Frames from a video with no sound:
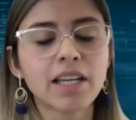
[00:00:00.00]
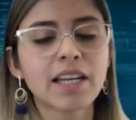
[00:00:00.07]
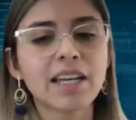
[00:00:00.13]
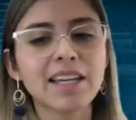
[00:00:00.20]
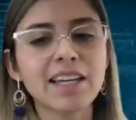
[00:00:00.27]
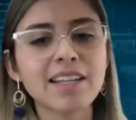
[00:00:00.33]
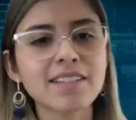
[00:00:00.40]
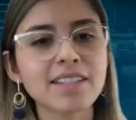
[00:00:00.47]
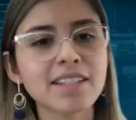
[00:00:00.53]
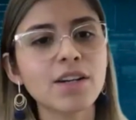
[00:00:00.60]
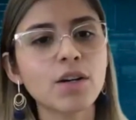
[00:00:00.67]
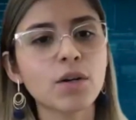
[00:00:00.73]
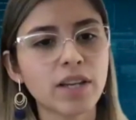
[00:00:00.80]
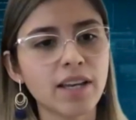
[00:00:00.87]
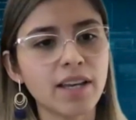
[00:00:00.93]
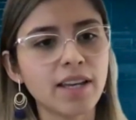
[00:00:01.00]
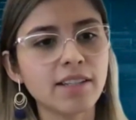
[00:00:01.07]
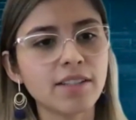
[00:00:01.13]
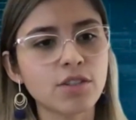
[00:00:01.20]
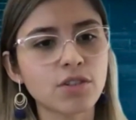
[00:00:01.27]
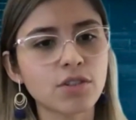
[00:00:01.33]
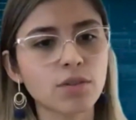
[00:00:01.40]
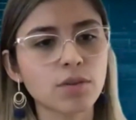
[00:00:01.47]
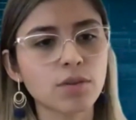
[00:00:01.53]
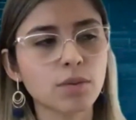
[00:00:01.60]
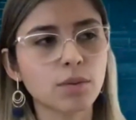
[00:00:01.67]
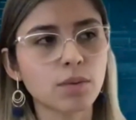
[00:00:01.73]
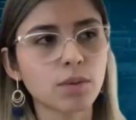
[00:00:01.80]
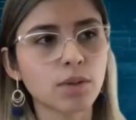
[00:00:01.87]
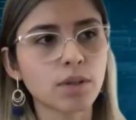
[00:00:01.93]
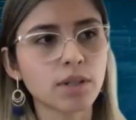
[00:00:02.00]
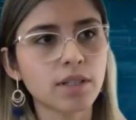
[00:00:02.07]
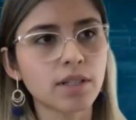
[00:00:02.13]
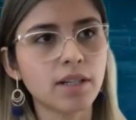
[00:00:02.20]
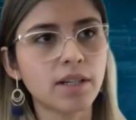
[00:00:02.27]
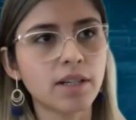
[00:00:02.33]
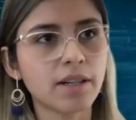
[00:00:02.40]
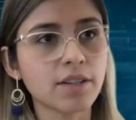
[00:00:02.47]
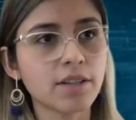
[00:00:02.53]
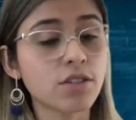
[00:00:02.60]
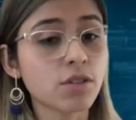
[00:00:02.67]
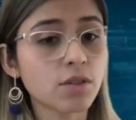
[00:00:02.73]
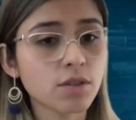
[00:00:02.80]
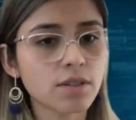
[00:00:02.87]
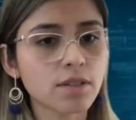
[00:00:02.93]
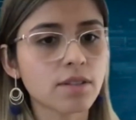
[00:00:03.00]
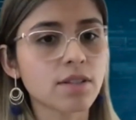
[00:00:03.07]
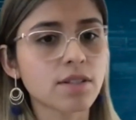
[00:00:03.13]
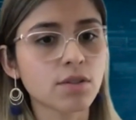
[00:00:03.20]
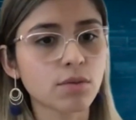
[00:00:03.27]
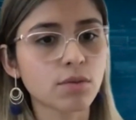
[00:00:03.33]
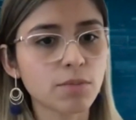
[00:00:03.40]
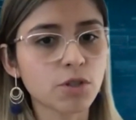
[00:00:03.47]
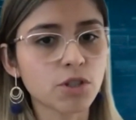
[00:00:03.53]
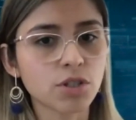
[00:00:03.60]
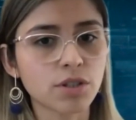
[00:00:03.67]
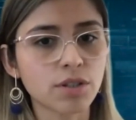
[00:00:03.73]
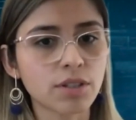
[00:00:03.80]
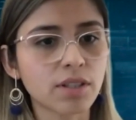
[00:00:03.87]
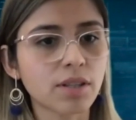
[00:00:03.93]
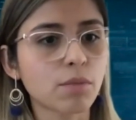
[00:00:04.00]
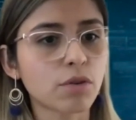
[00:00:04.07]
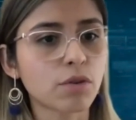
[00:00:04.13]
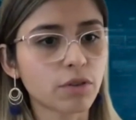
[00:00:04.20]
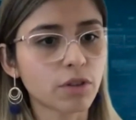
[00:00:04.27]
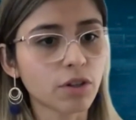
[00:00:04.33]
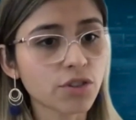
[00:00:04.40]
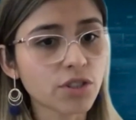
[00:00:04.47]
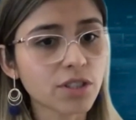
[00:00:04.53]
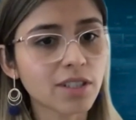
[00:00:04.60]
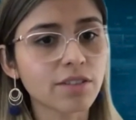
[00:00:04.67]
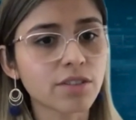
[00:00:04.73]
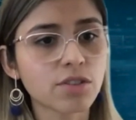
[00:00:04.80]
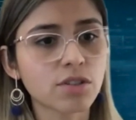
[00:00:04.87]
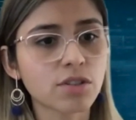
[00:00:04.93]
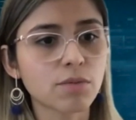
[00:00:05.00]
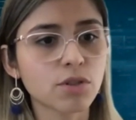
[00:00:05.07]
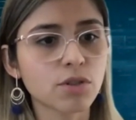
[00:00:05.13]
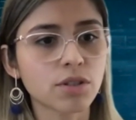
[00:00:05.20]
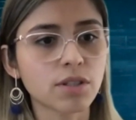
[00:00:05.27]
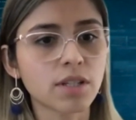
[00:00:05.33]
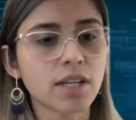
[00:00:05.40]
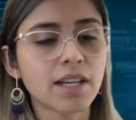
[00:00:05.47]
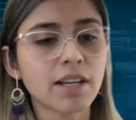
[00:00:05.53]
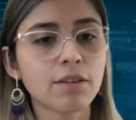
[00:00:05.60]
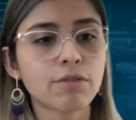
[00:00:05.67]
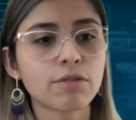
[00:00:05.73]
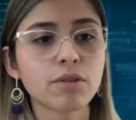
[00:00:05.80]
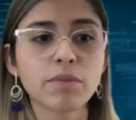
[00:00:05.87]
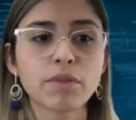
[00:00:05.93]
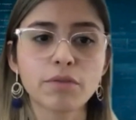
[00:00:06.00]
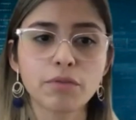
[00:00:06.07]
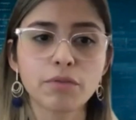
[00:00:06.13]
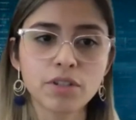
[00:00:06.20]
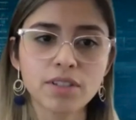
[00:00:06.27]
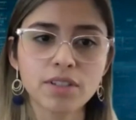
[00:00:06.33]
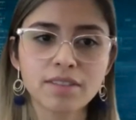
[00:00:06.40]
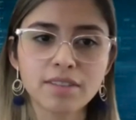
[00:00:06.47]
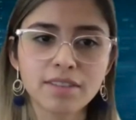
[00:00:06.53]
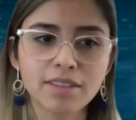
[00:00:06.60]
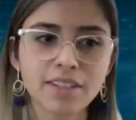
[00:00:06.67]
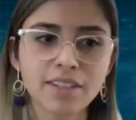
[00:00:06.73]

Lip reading: Is it okay to use the description, the morphological description, from the first